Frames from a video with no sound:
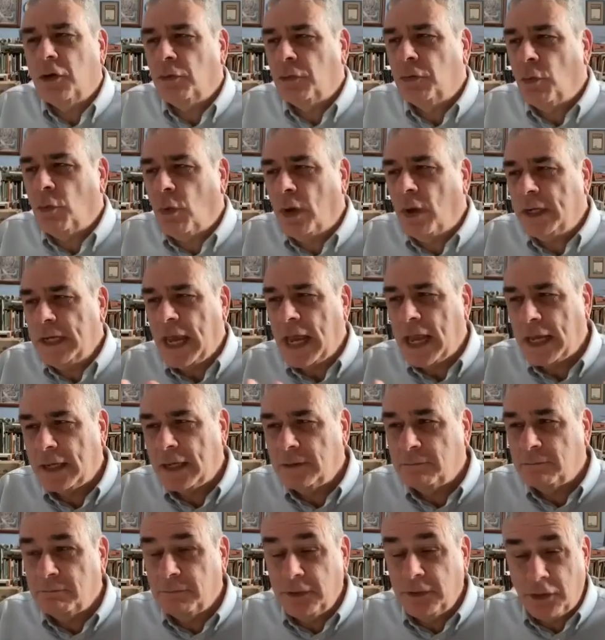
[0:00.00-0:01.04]
on the one
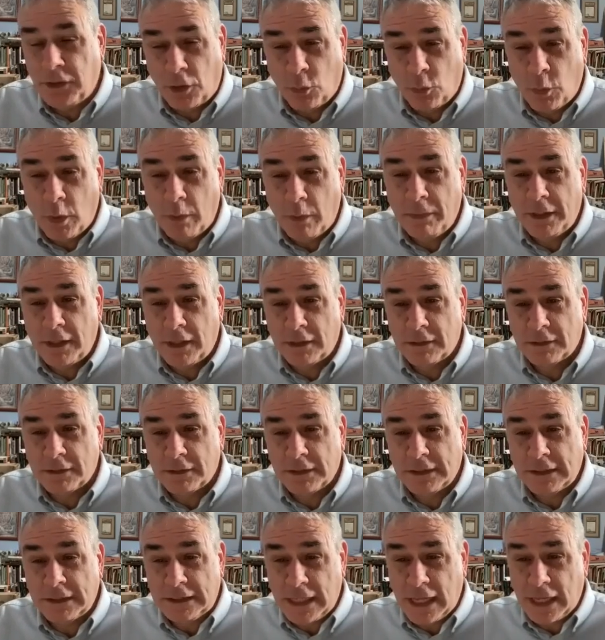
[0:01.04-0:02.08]
hand, women are
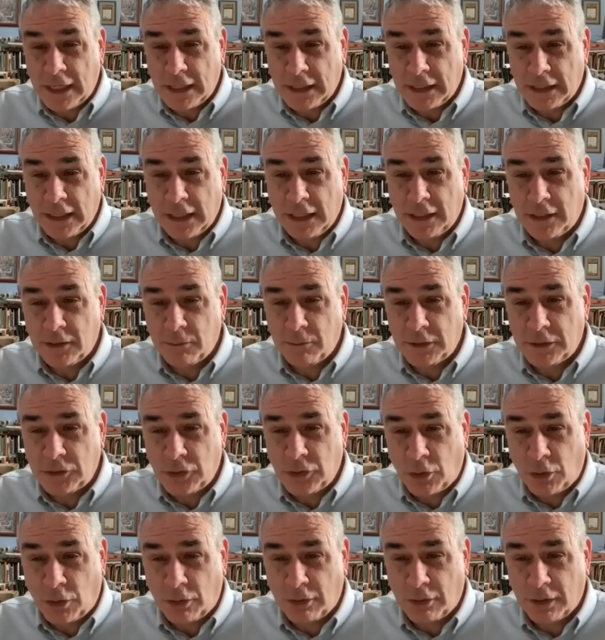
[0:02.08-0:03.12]
slightly in the
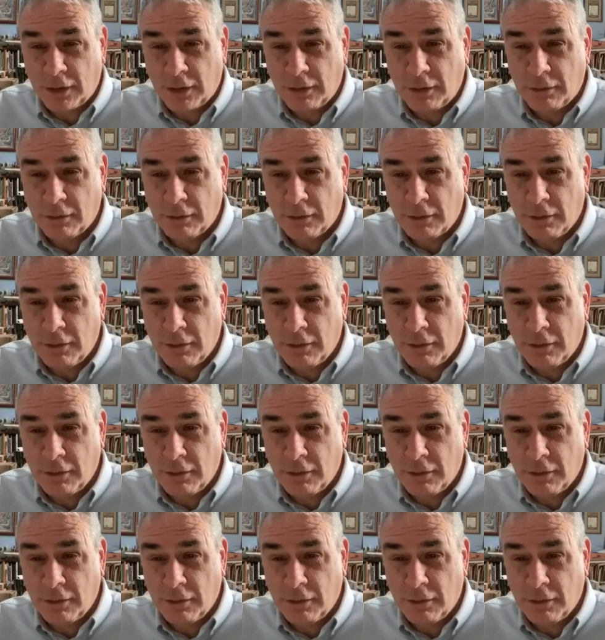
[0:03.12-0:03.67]
majority.